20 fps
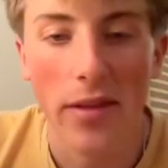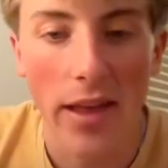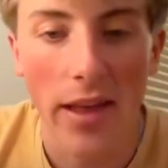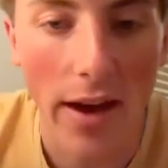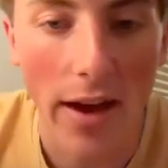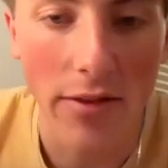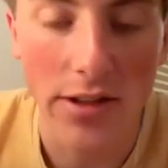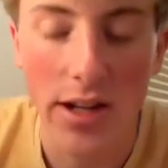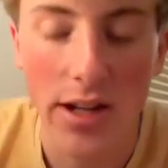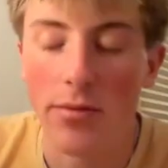
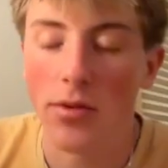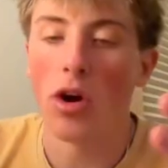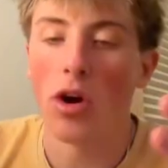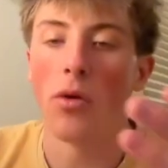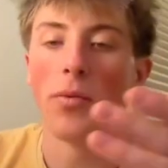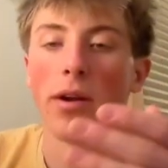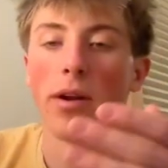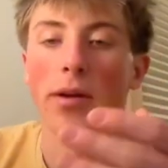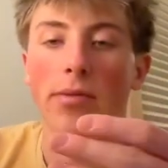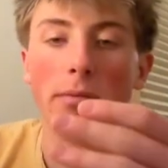Every time you
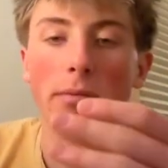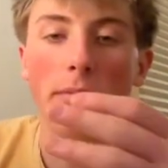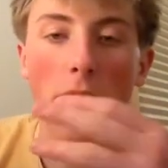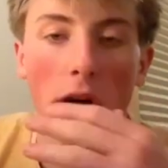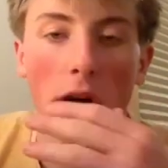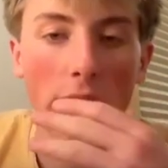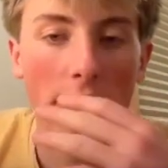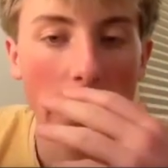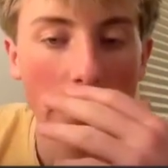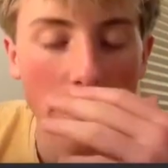open up the
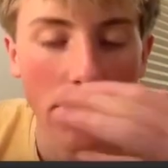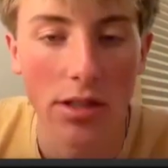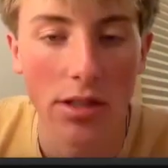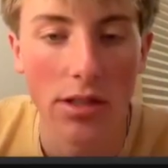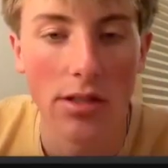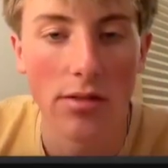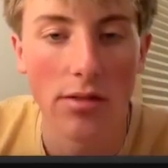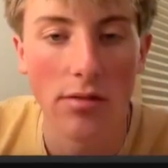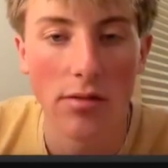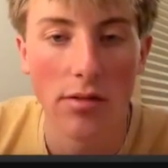market,
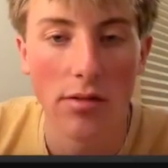just